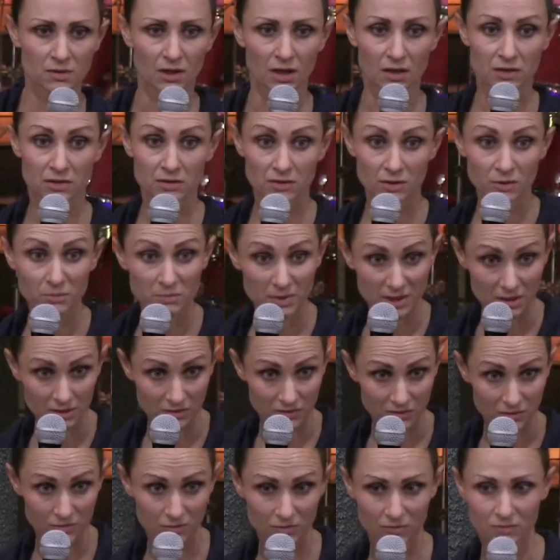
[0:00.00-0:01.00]
and you be
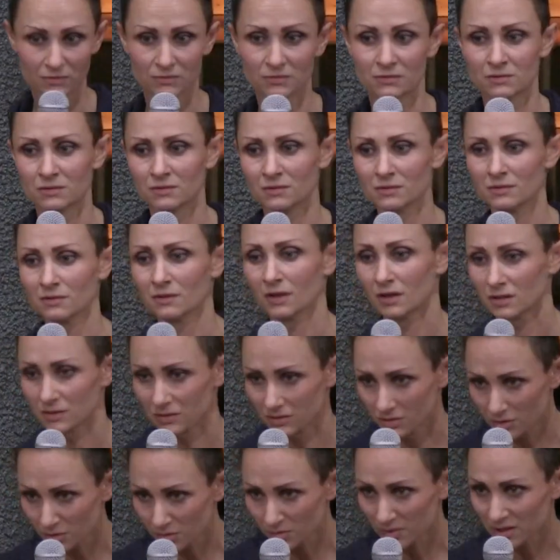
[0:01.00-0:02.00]
you, and
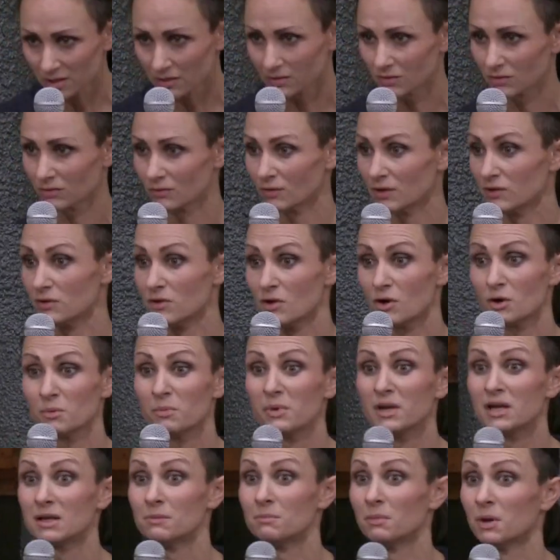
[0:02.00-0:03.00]
you be you, and
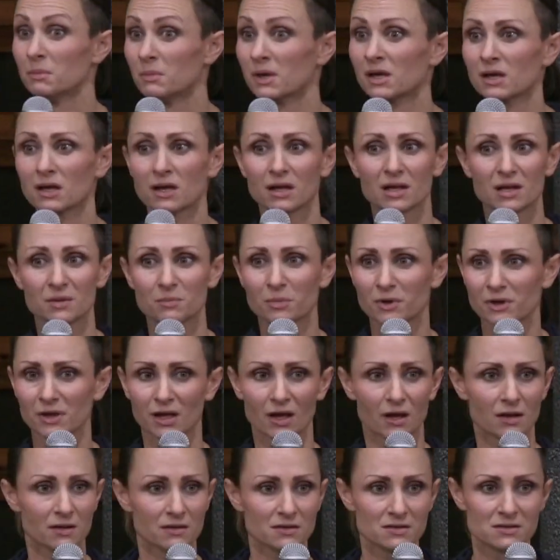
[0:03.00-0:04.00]
nobody mimic
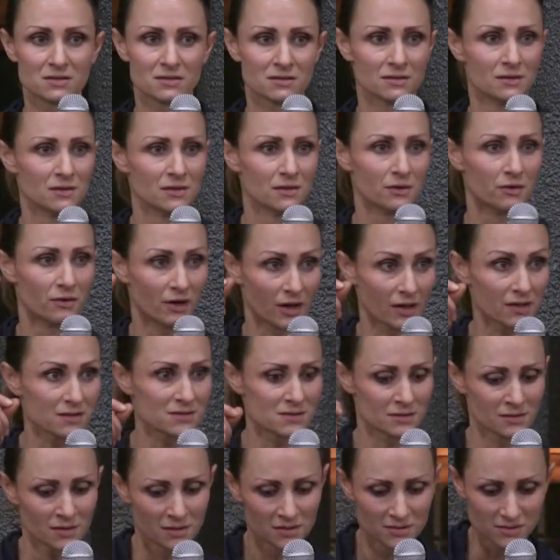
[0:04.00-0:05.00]
anybody else,
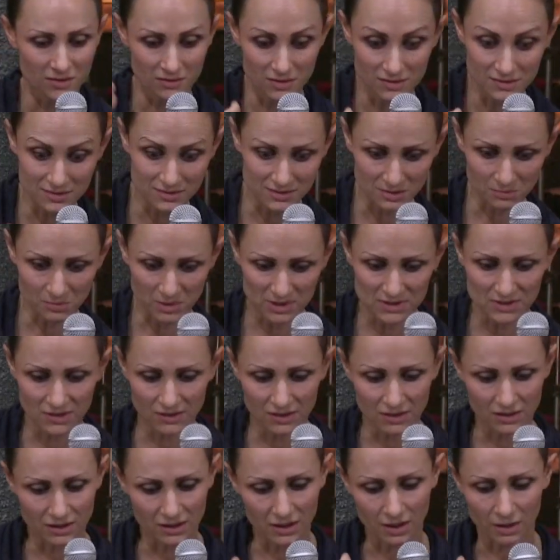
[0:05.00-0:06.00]
right? So this is a
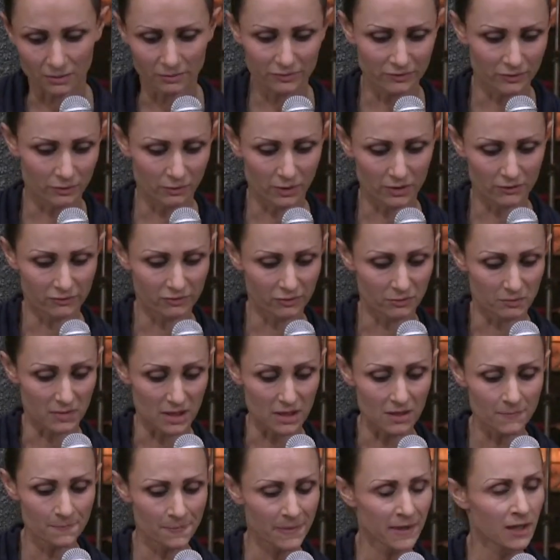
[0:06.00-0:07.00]
particularly helpful one for
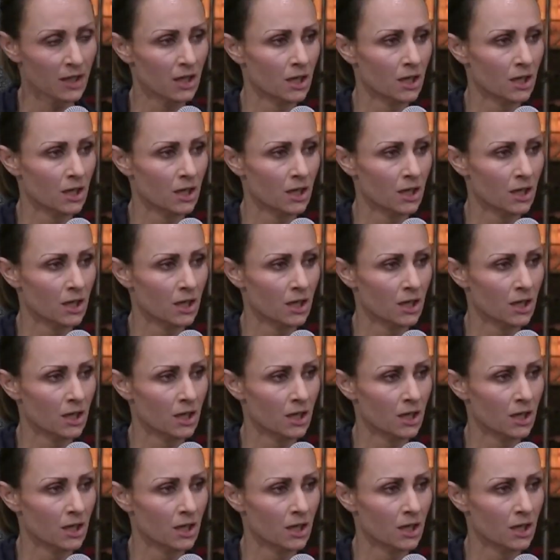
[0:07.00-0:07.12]
me.